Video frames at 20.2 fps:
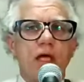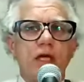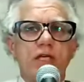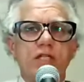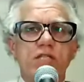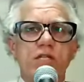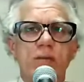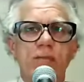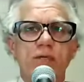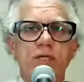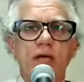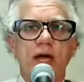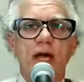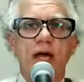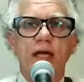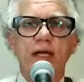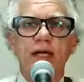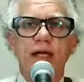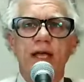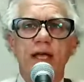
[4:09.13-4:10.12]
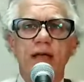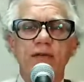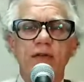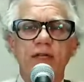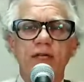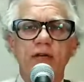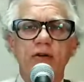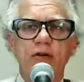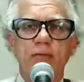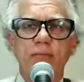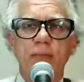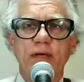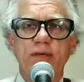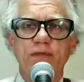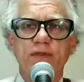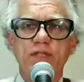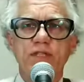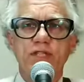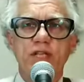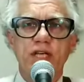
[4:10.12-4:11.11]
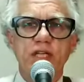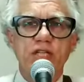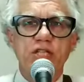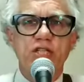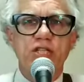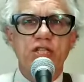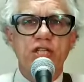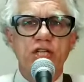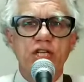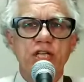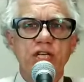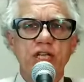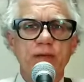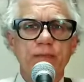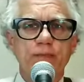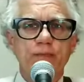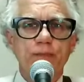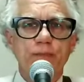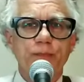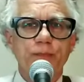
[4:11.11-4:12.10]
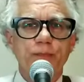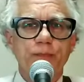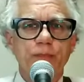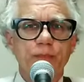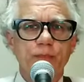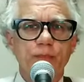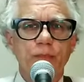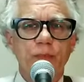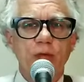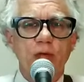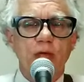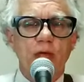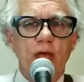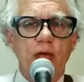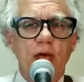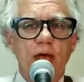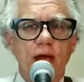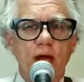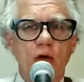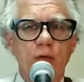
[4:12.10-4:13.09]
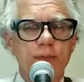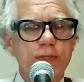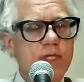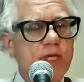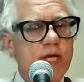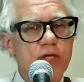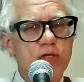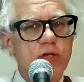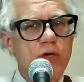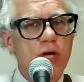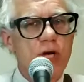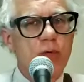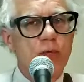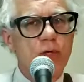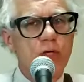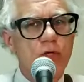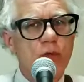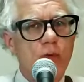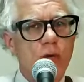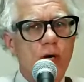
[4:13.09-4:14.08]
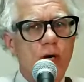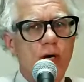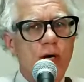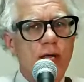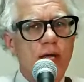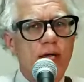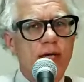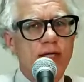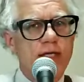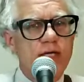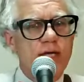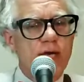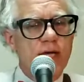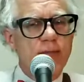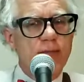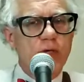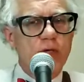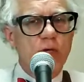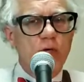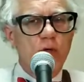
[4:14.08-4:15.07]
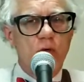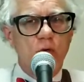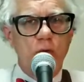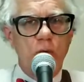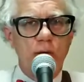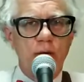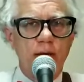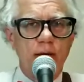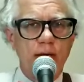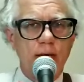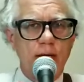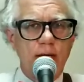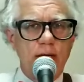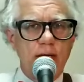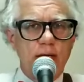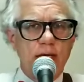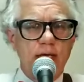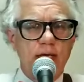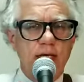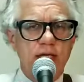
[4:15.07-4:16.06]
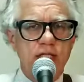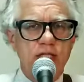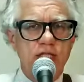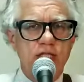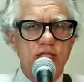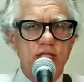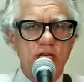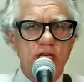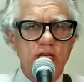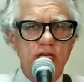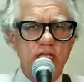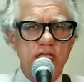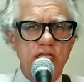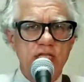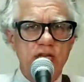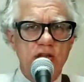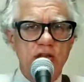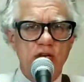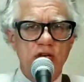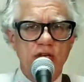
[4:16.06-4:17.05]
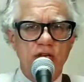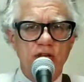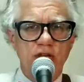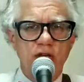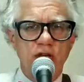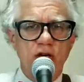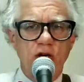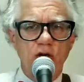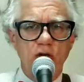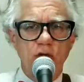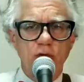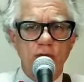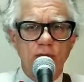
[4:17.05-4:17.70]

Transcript: summer's hot and heavy here in Memphis, Tennessee. And I hope it's not too hot where you are. I had a time to go away in a sunny San Diego.